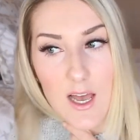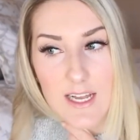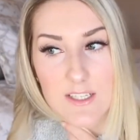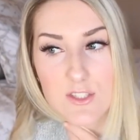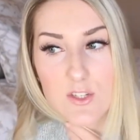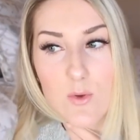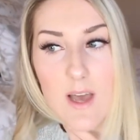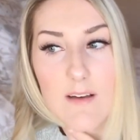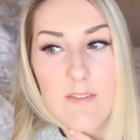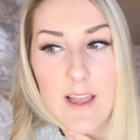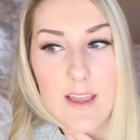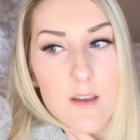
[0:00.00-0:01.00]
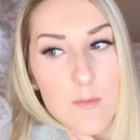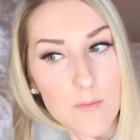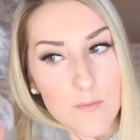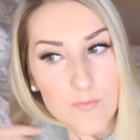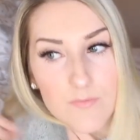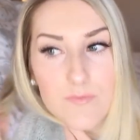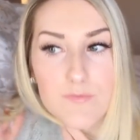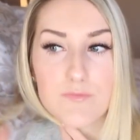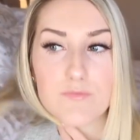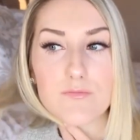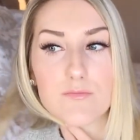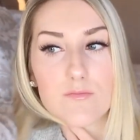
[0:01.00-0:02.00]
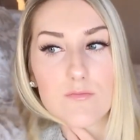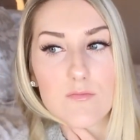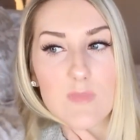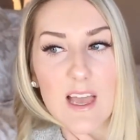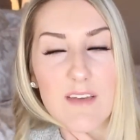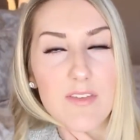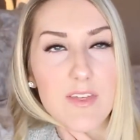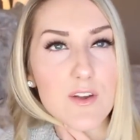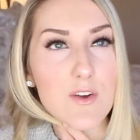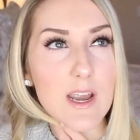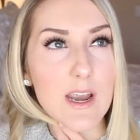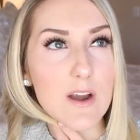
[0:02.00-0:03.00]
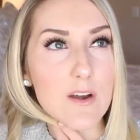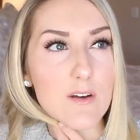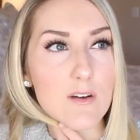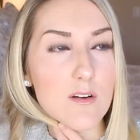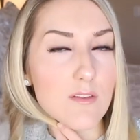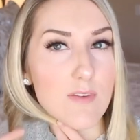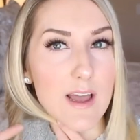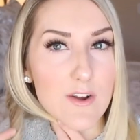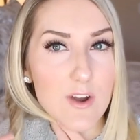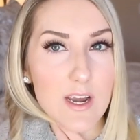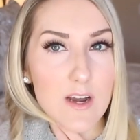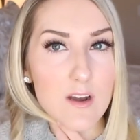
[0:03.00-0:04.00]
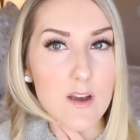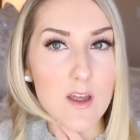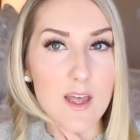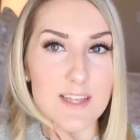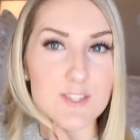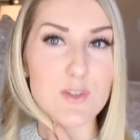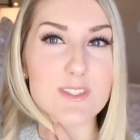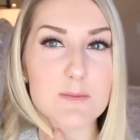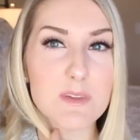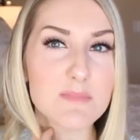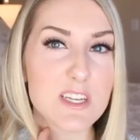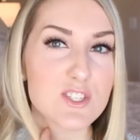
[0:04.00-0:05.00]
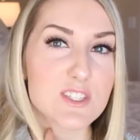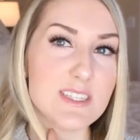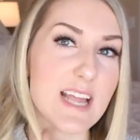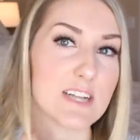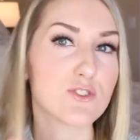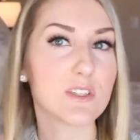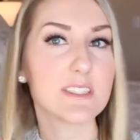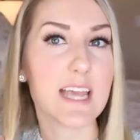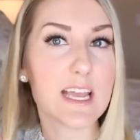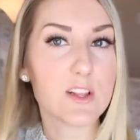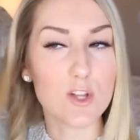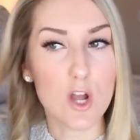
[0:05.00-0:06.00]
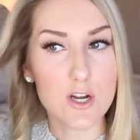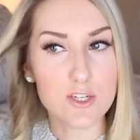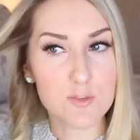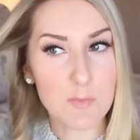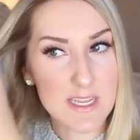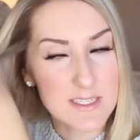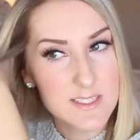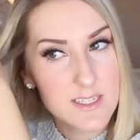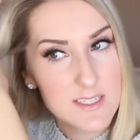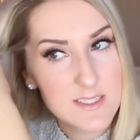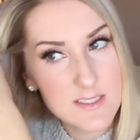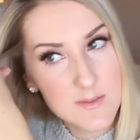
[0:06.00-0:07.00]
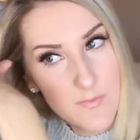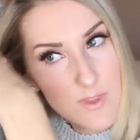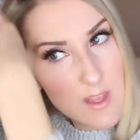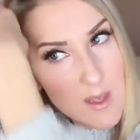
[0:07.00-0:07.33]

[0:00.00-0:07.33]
I do have like, I have thinner hair, finer hair, so sometimes I'll just naturally take large pieces.